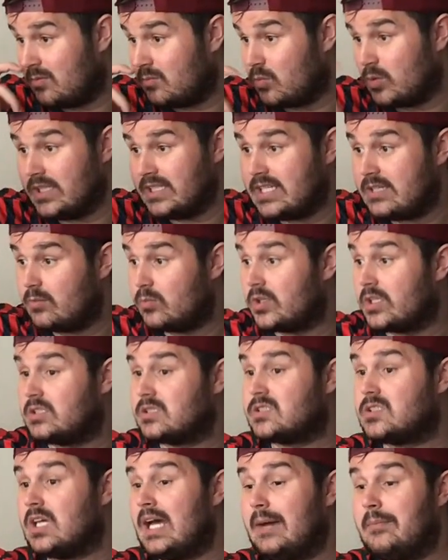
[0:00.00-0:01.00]
We didn't want it
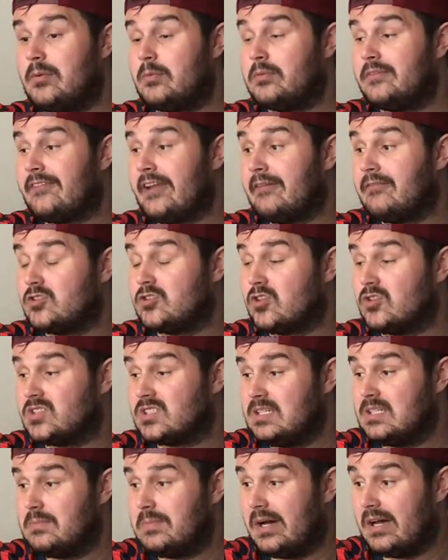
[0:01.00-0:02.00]
to happen with
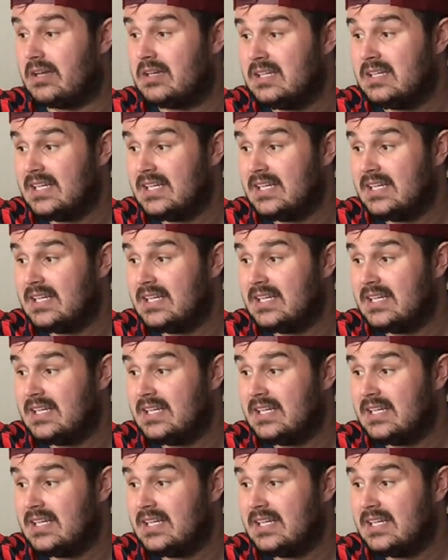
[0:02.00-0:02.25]
Lewandowski, but,